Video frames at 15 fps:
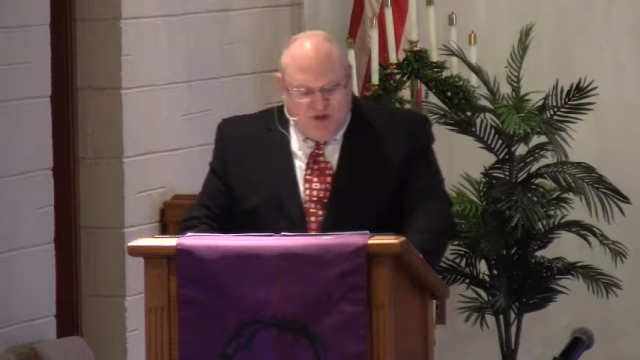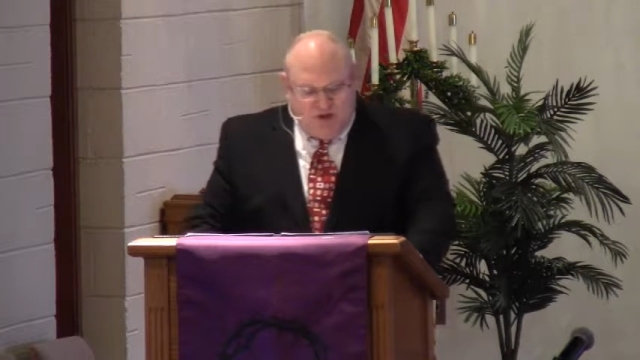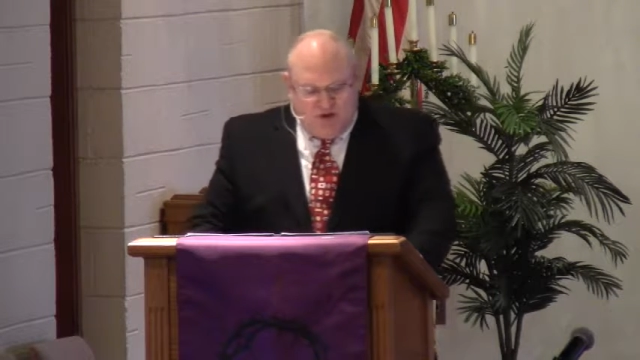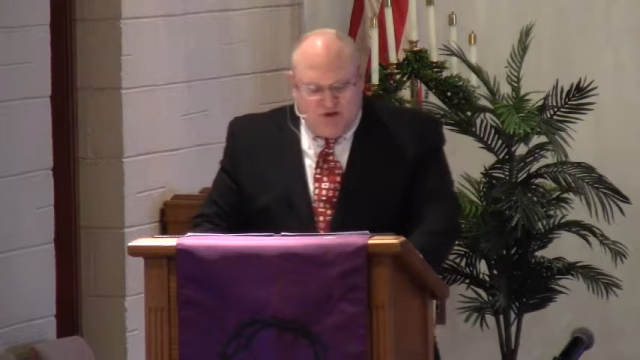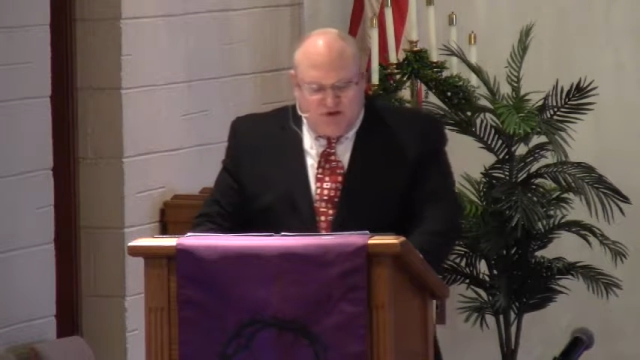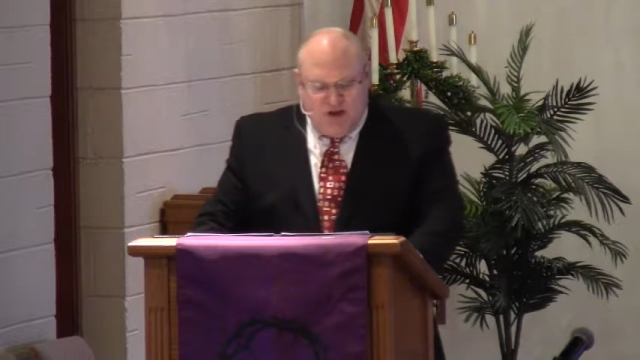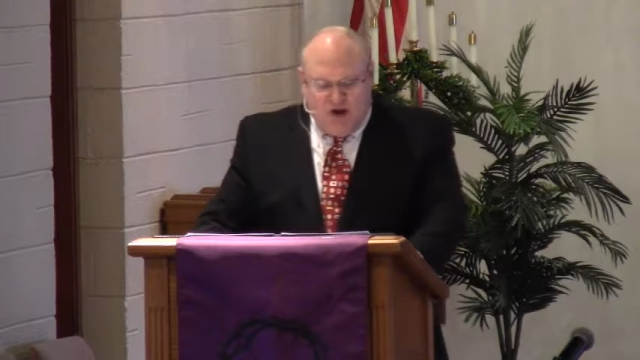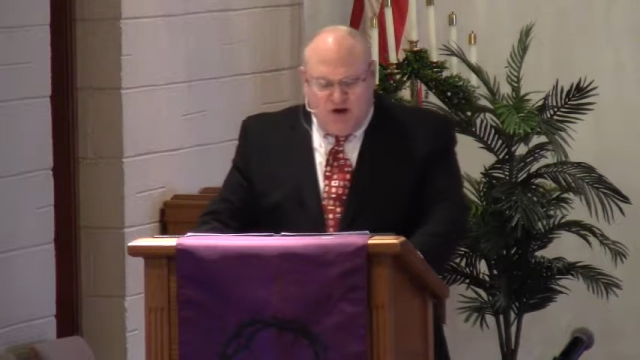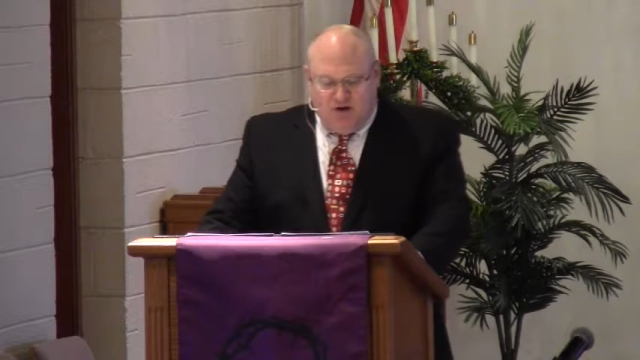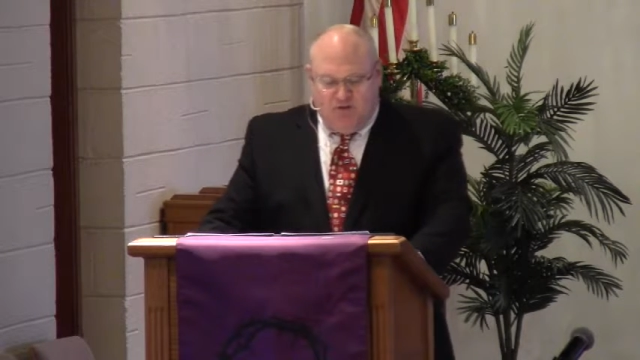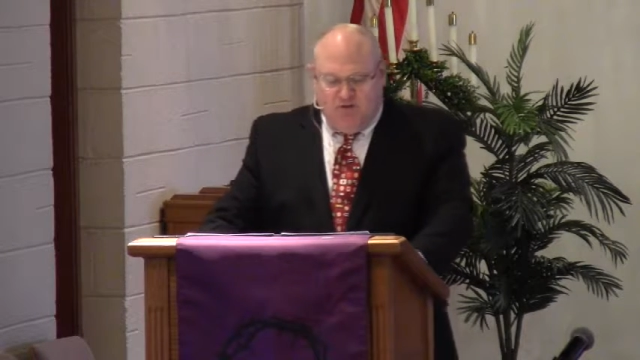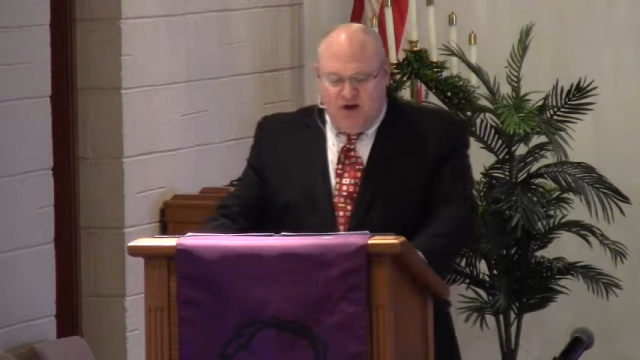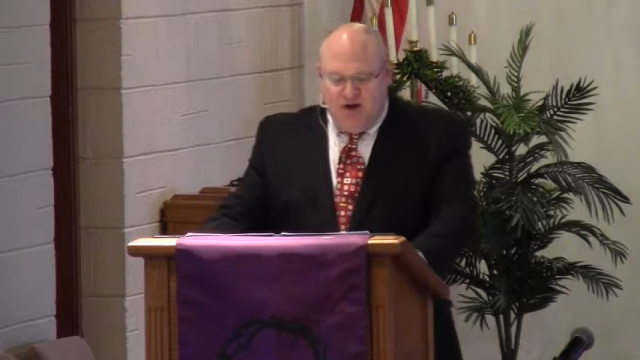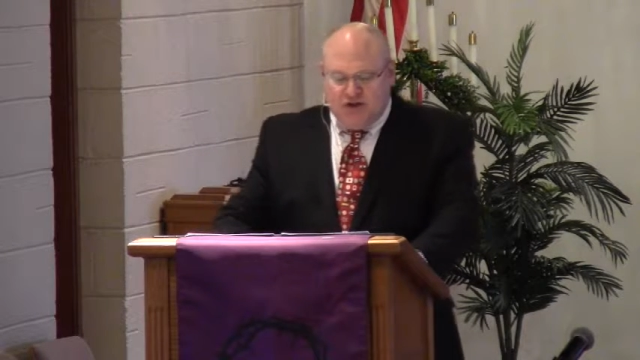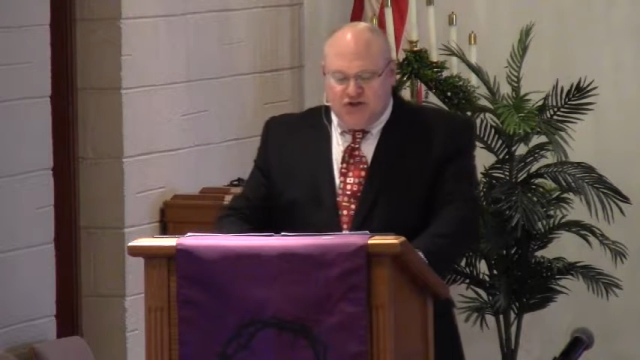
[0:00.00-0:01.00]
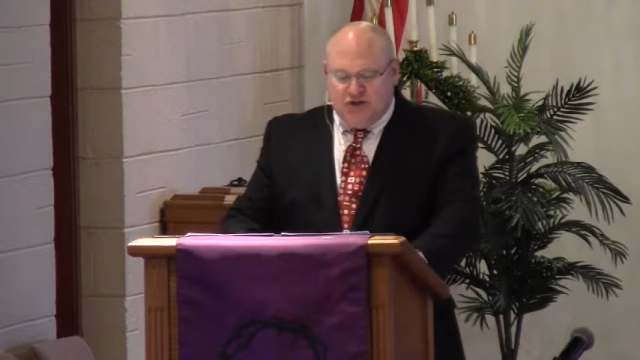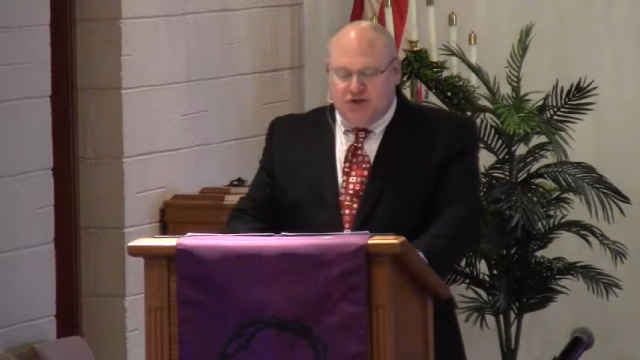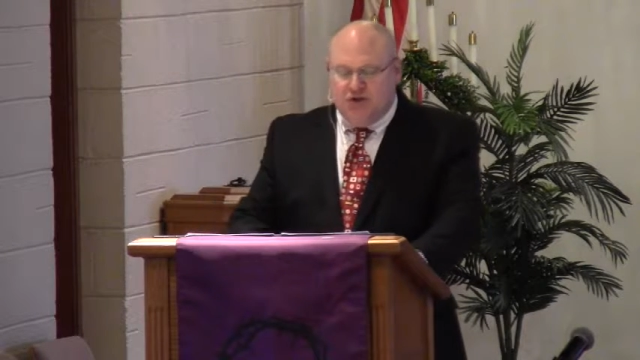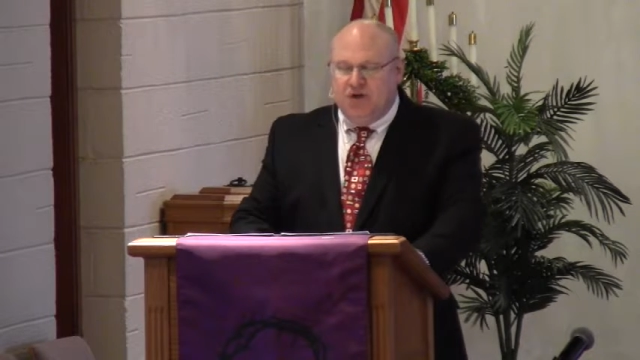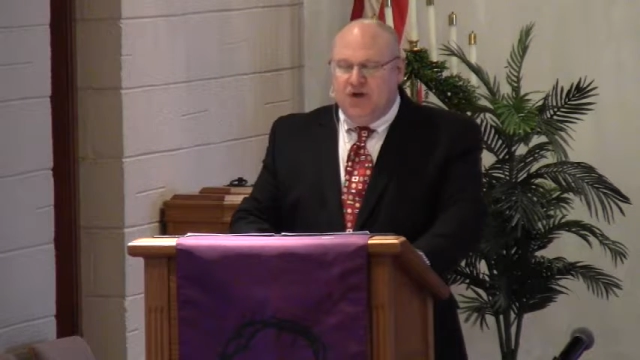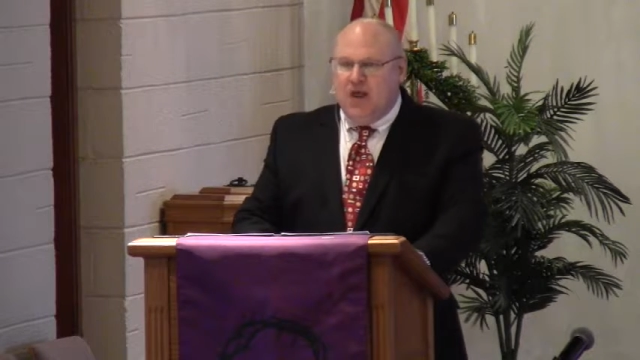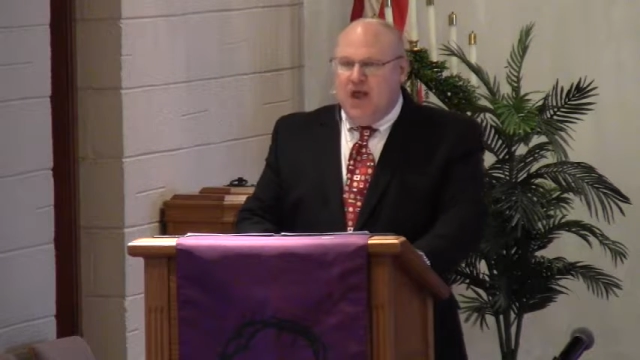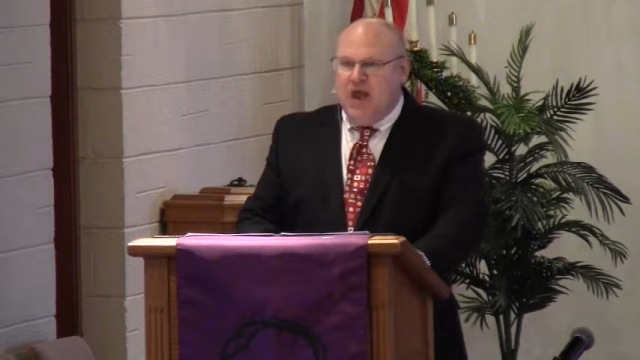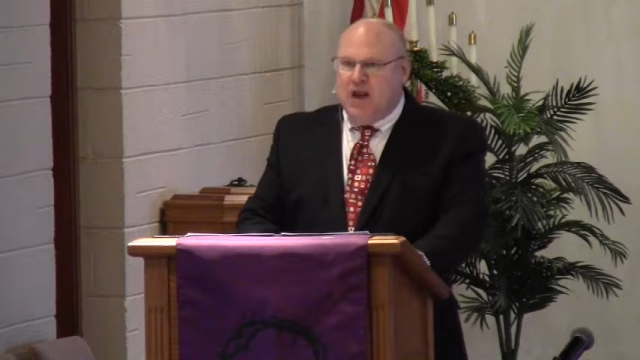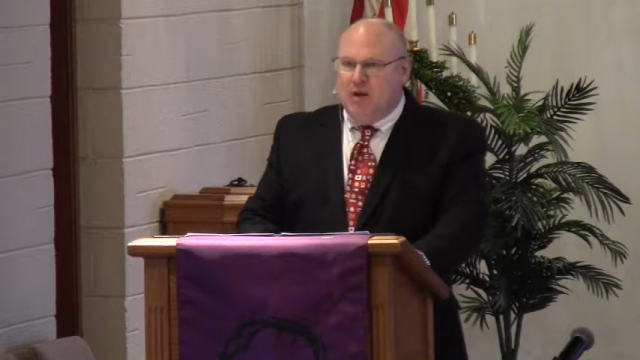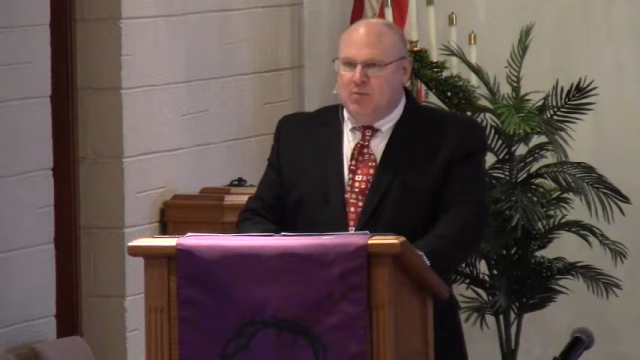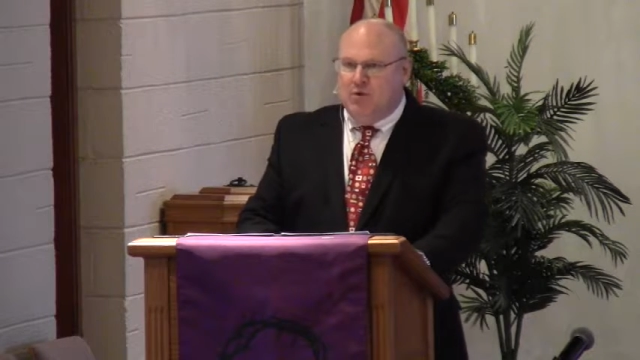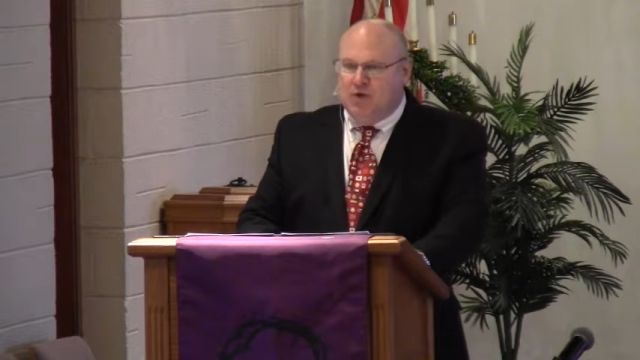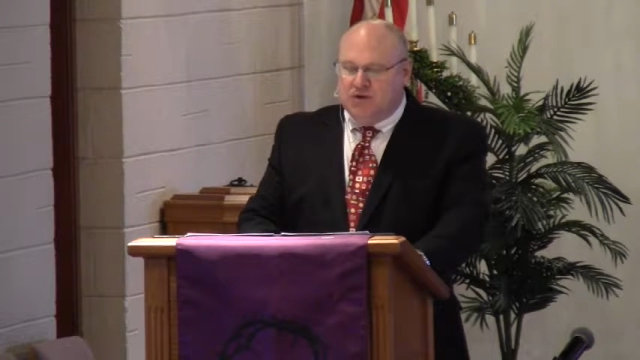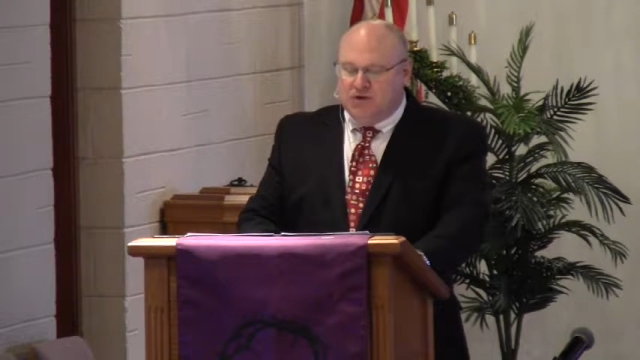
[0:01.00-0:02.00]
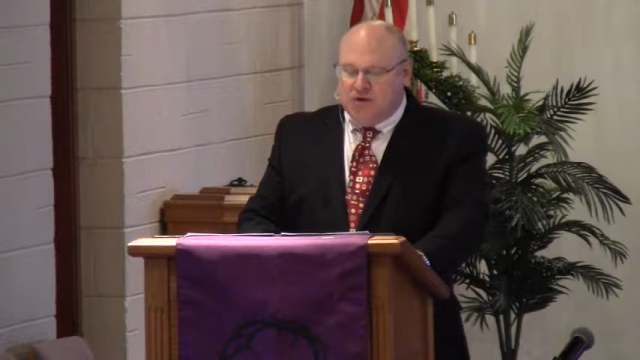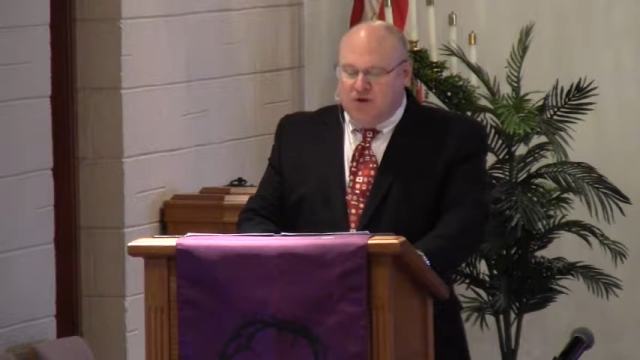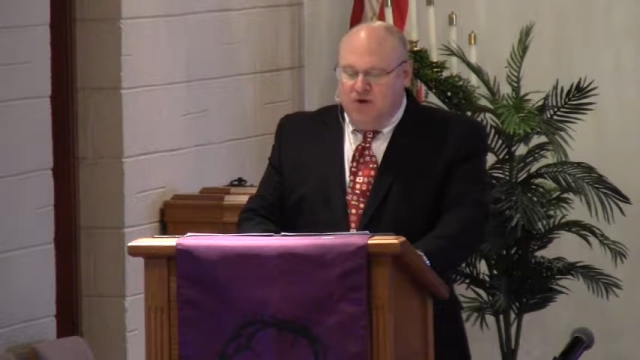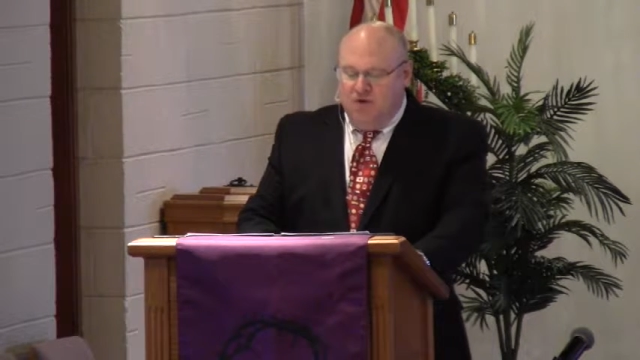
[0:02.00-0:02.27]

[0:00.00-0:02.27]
to sacrifice certain animals